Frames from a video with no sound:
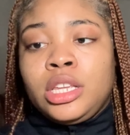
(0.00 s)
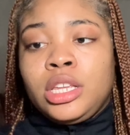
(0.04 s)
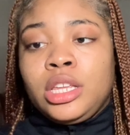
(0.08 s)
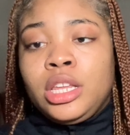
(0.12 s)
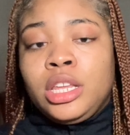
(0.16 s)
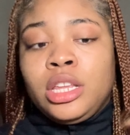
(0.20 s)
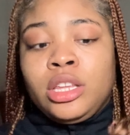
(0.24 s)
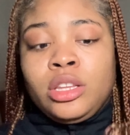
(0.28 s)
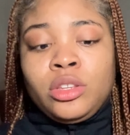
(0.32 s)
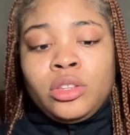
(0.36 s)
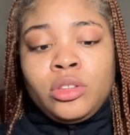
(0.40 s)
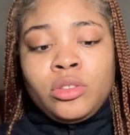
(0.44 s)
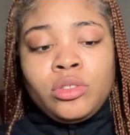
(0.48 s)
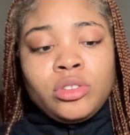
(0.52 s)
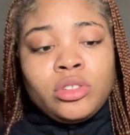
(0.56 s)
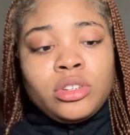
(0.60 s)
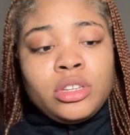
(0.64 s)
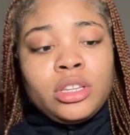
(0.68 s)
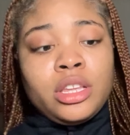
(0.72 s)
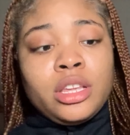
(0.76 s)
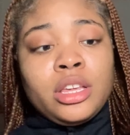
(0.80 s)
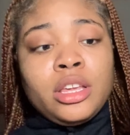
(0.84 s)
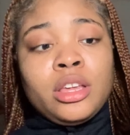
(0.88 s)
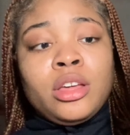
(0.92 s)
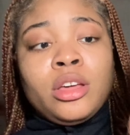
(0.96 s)
and you
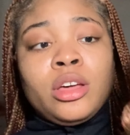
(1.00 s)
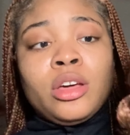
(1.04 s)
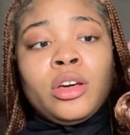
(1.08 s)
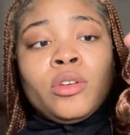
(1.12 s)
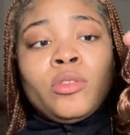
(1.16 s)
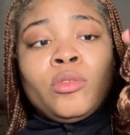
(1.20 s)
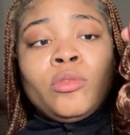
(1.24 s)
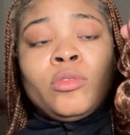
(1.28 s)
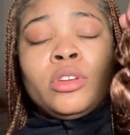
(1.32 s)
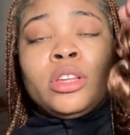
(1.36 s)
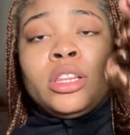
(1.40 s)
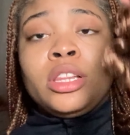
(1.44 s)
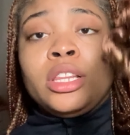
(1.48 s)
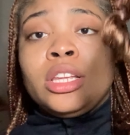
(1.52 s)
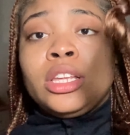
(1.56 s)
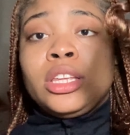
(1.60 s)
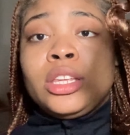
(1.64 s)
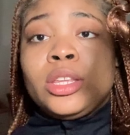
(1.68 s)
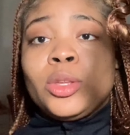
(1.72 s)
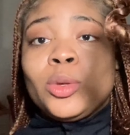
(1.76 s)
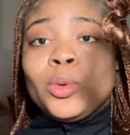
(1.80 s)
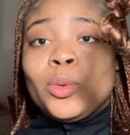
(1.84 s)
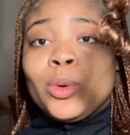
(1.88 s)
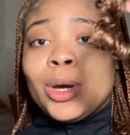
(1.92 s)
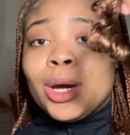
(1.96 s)
should get a really
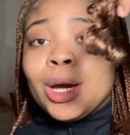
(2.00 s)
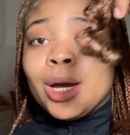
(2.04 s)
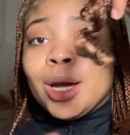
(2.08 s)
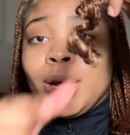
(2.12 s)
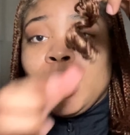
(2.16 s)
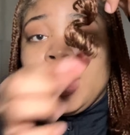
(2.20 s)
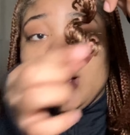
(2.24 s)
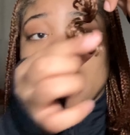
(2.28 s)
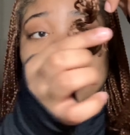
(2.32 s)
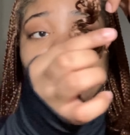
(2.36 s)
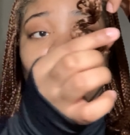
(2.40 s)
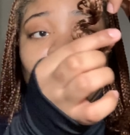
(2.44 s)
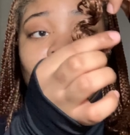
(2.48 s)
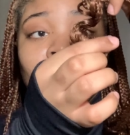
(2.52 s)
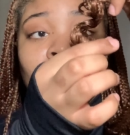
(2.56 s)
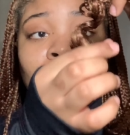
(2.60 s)
cute curl